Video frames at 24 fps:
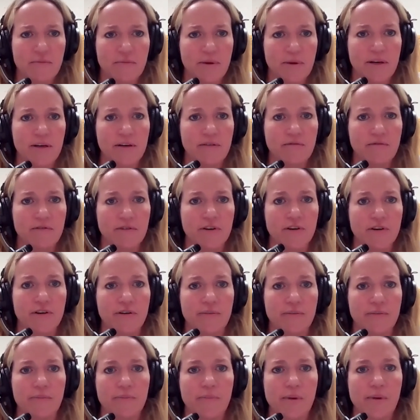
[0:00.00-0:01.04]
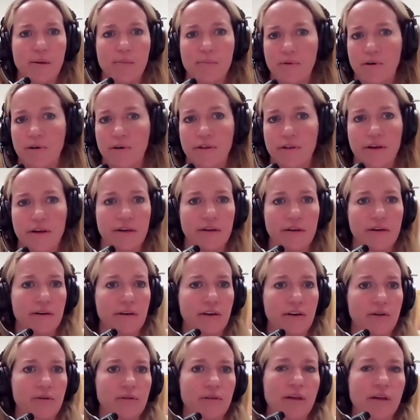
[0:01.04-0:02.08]
but for people that
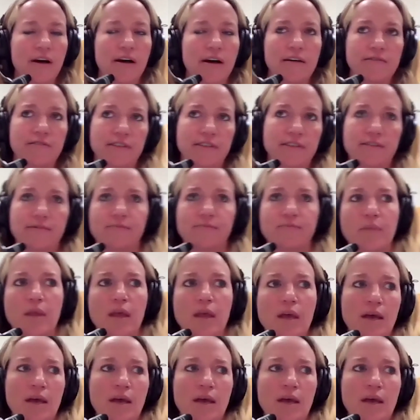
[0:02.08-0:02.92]
you love and,